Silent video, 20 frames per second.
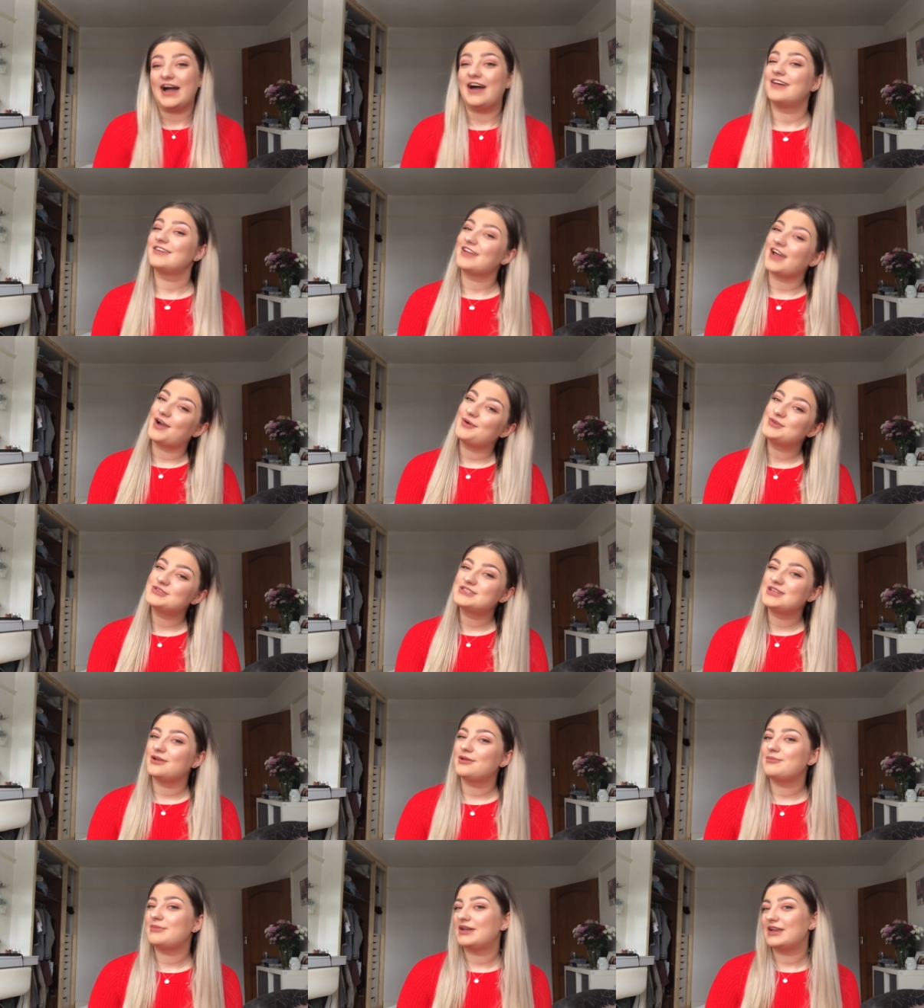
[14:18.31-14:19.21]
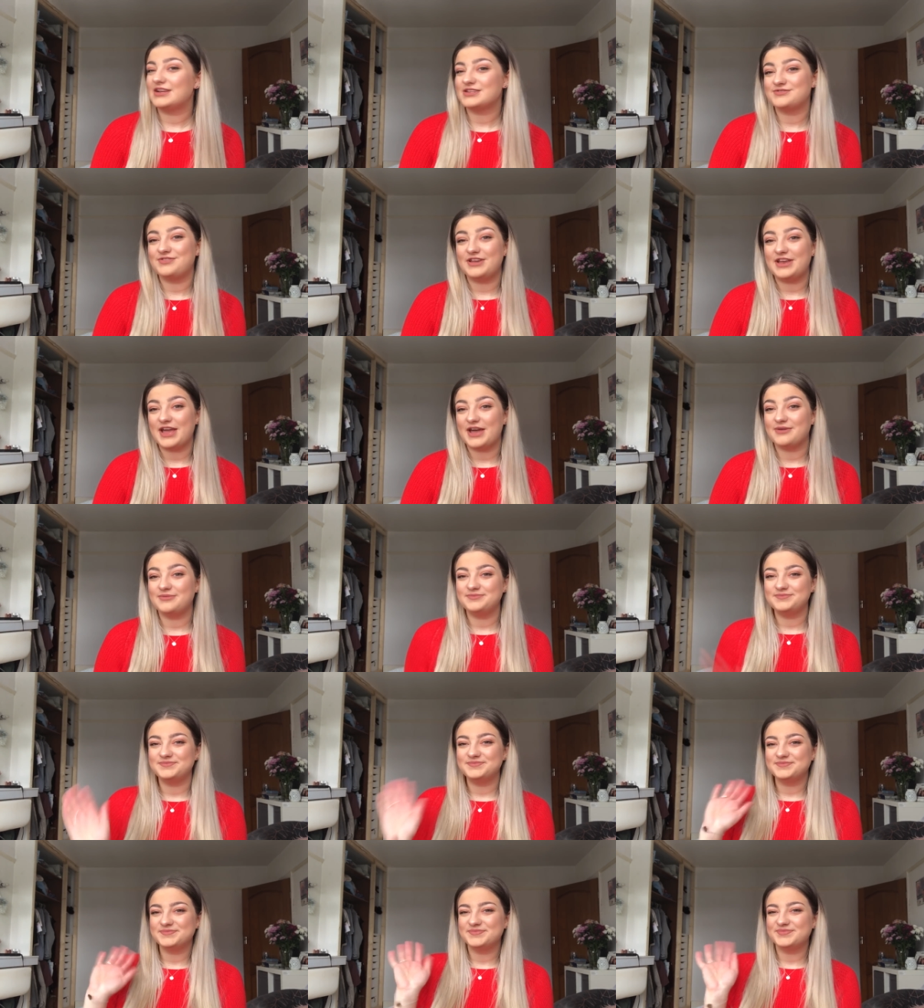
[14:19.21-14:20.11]
and I will see you all in my next video.
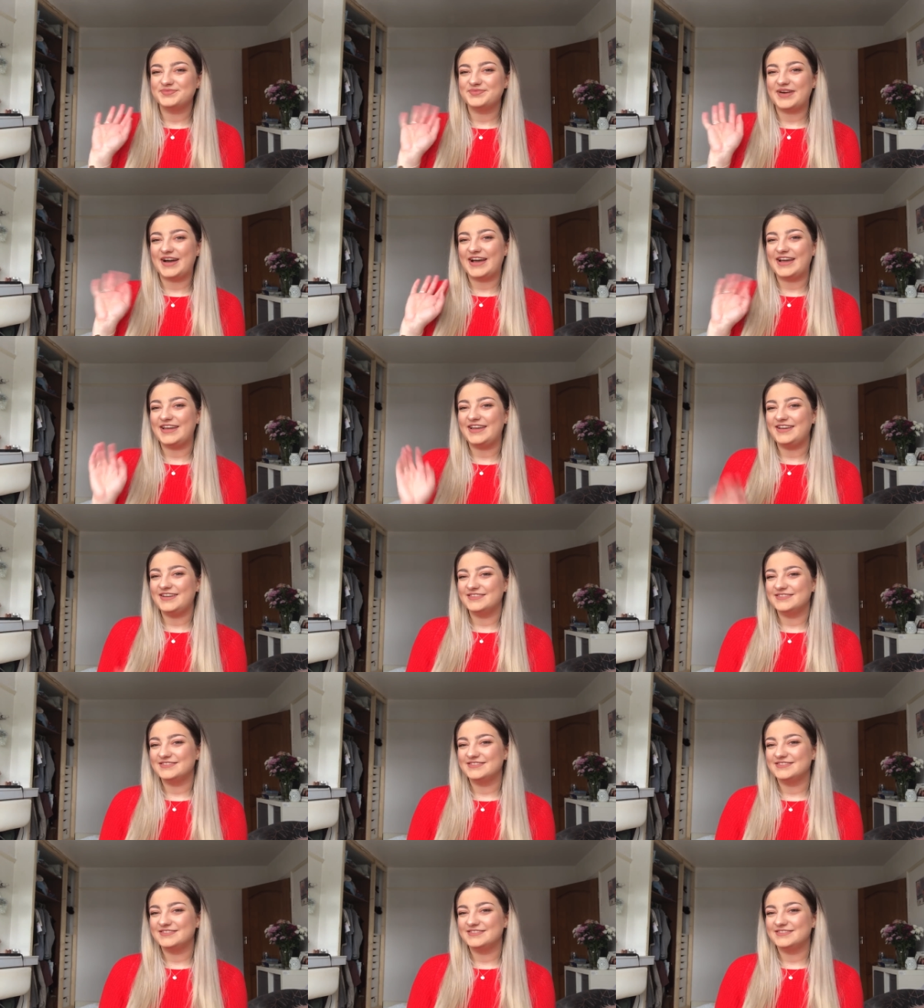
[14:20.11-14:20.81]
Bye.